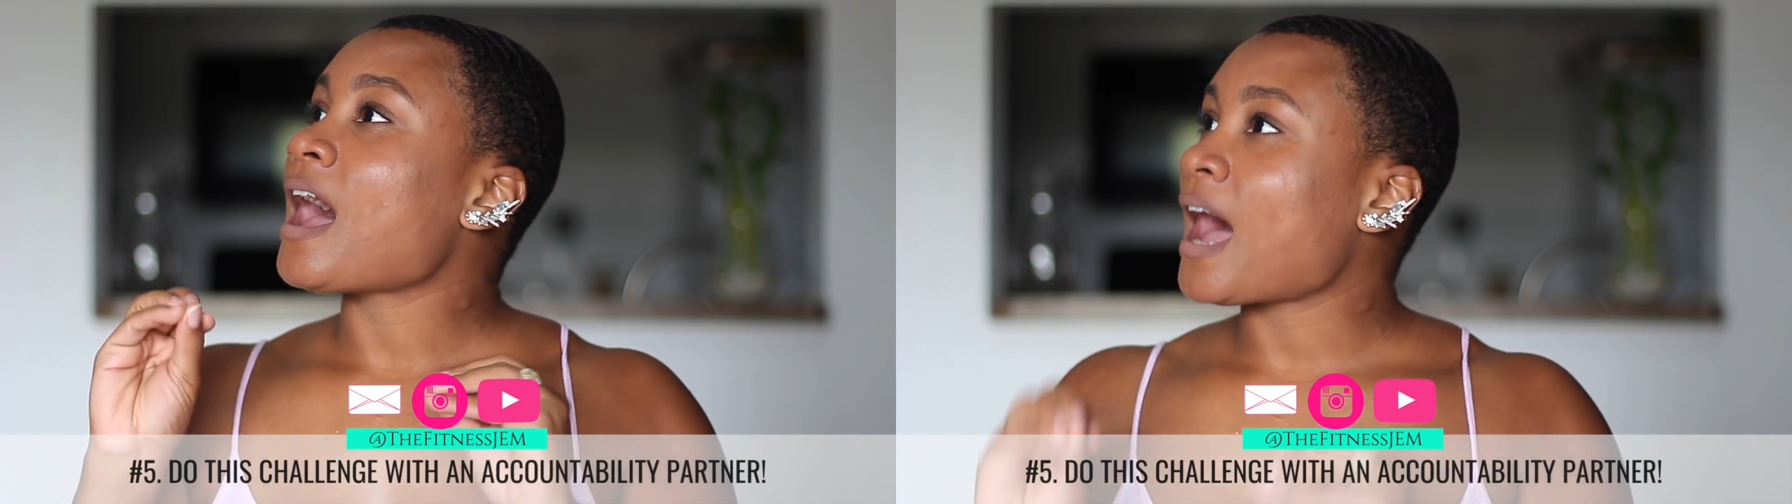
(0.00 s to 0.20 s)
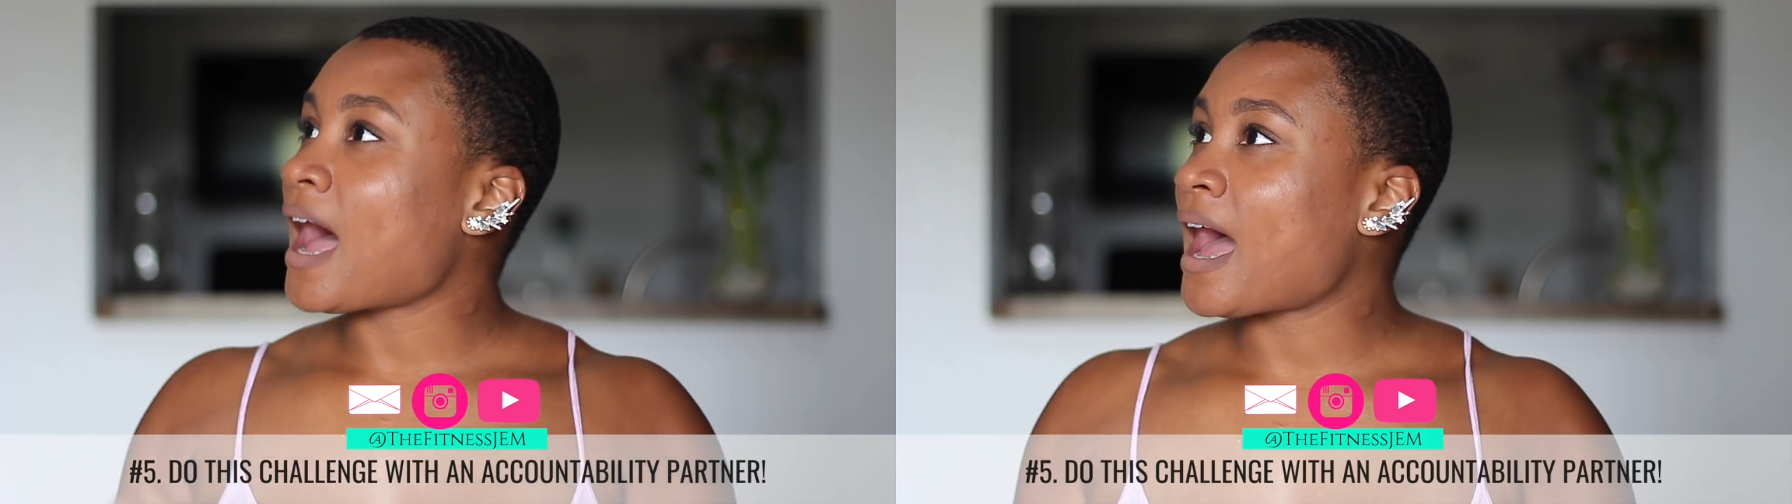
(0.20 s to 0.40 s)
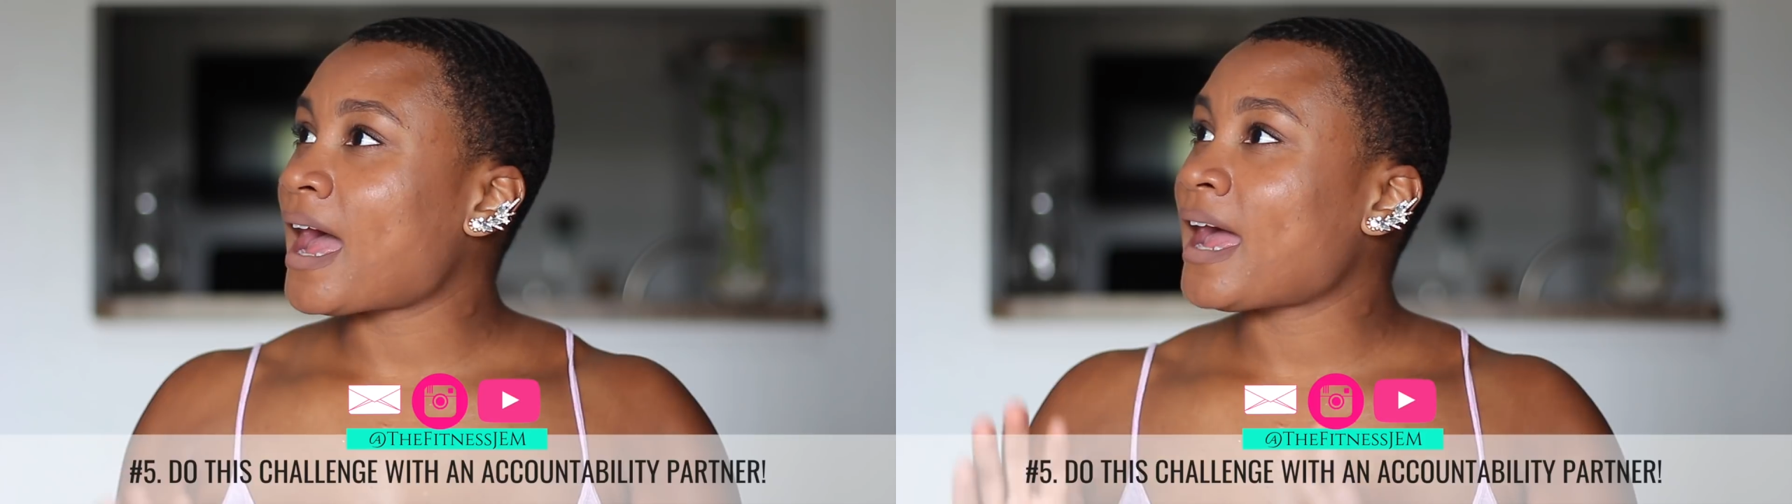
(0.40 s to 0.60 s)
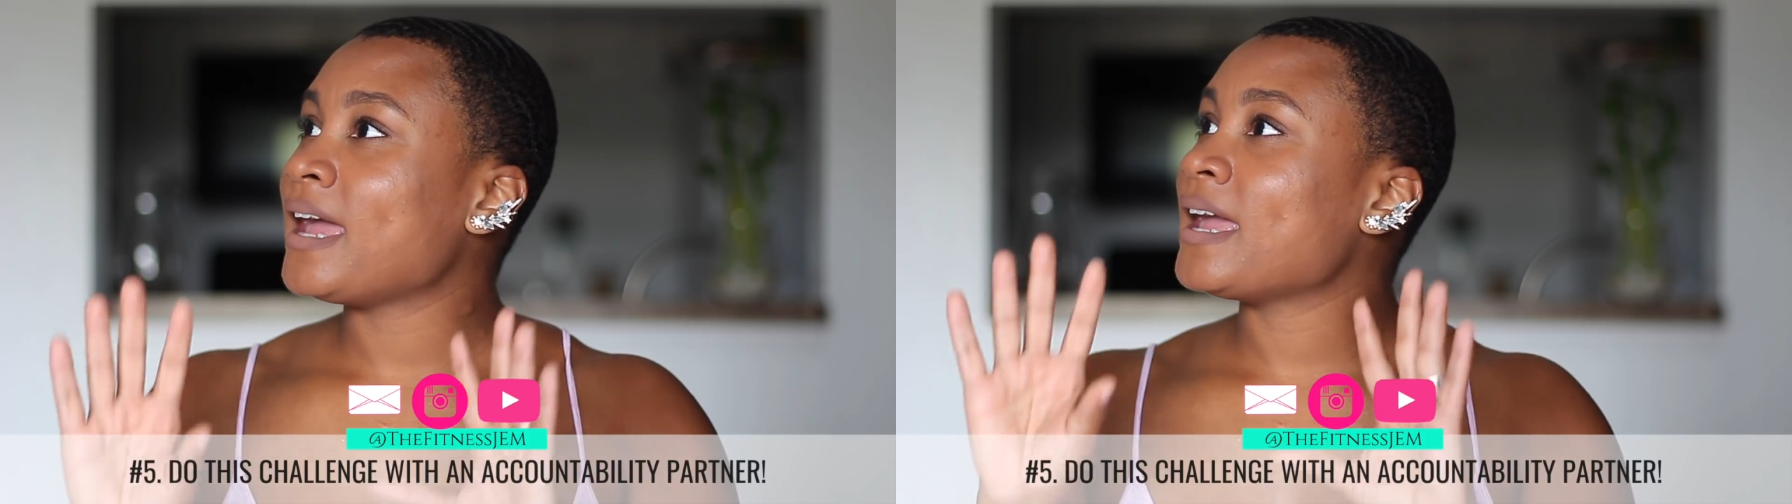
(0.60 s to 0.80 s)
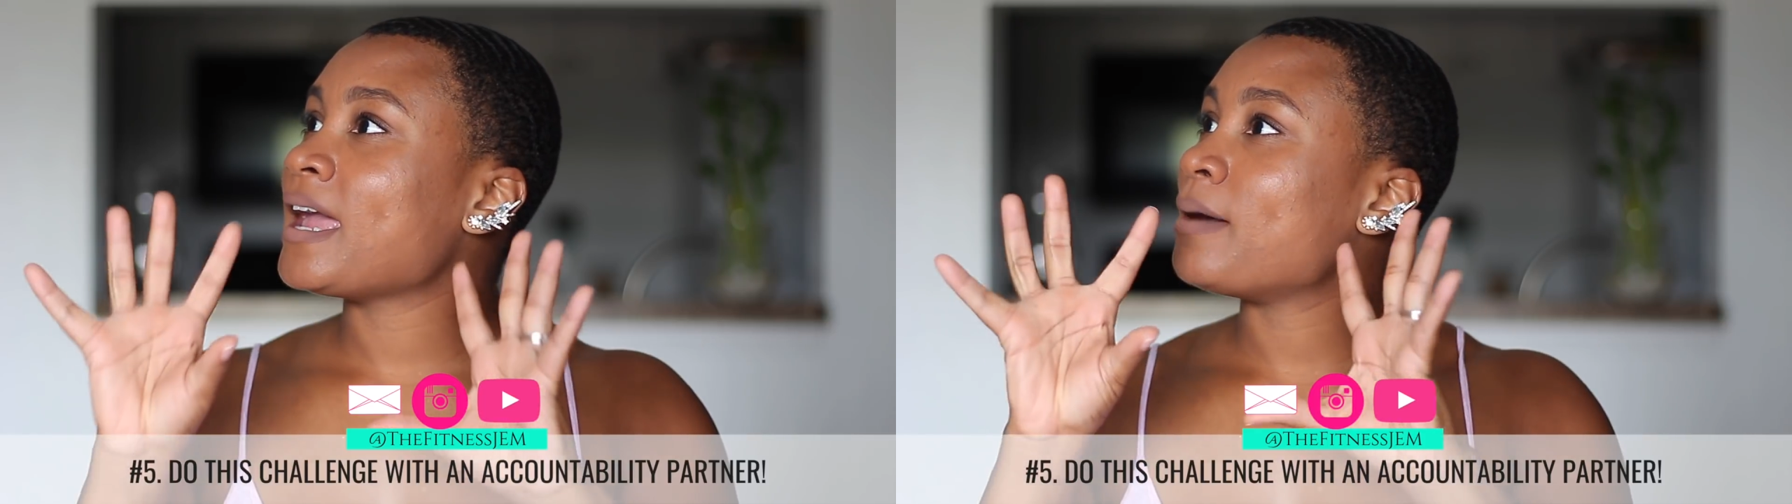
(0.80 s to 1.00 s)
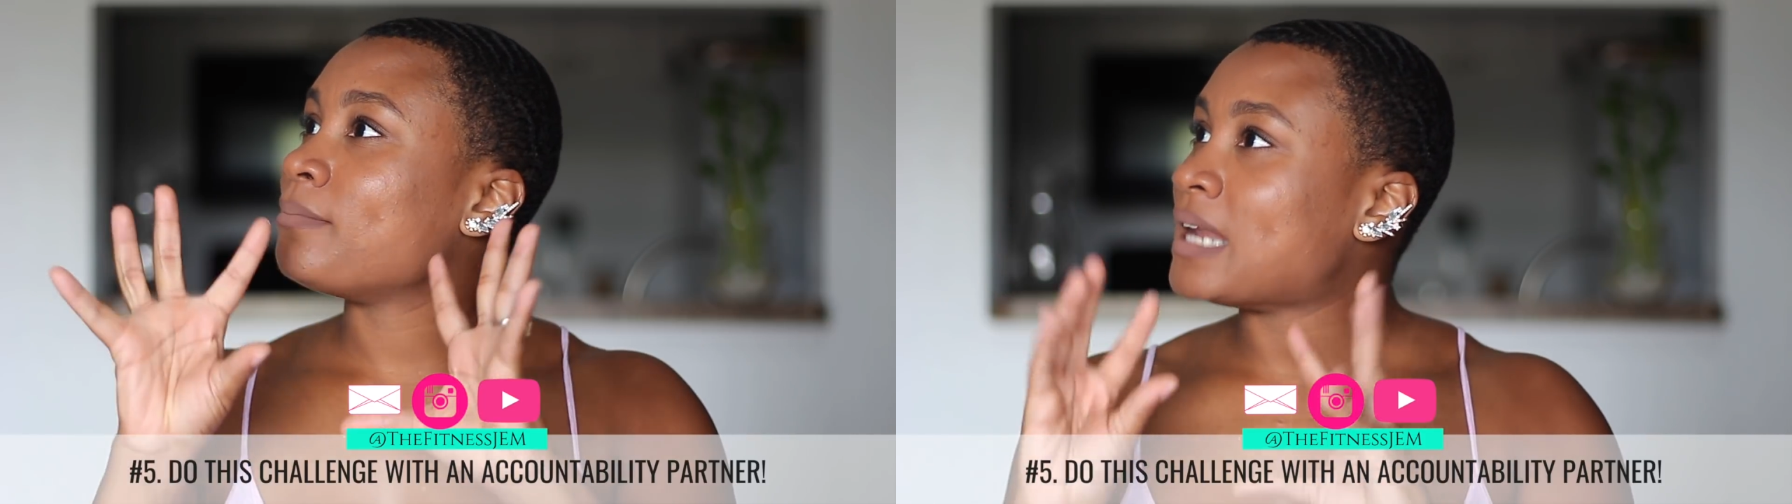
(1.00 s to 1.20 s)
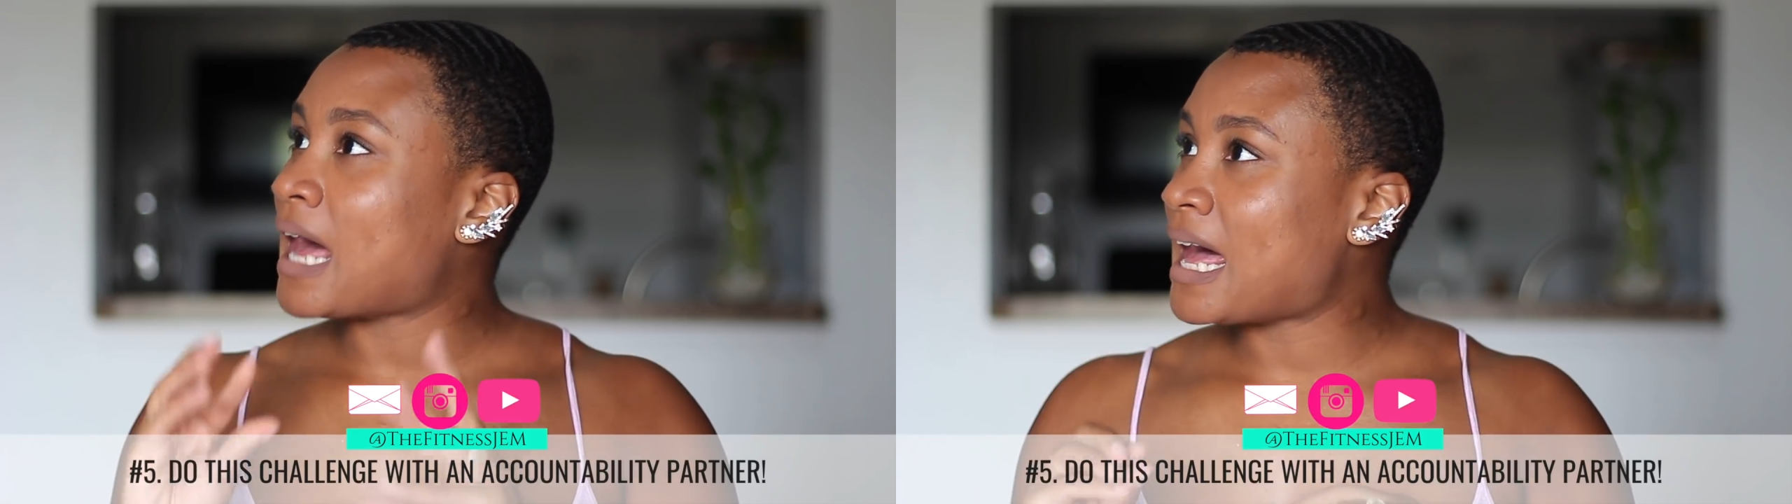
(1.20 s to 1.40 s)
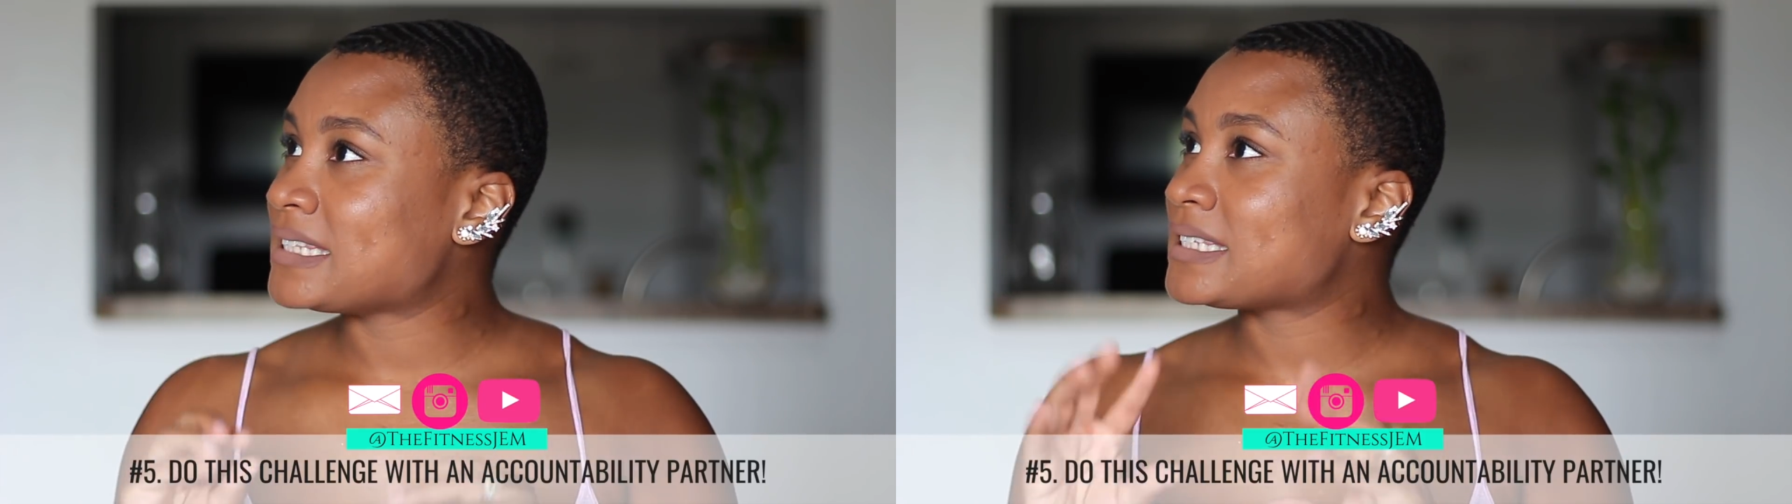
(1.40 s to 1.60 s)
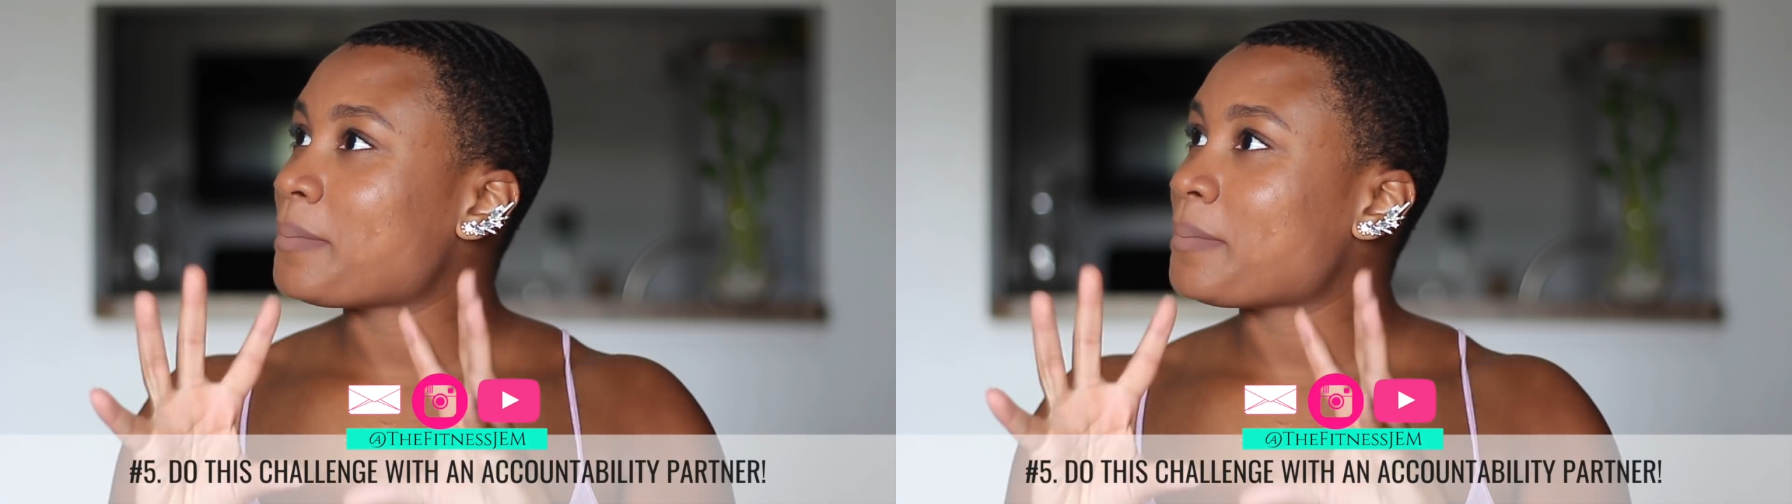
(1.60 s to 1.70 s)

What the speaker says: I am not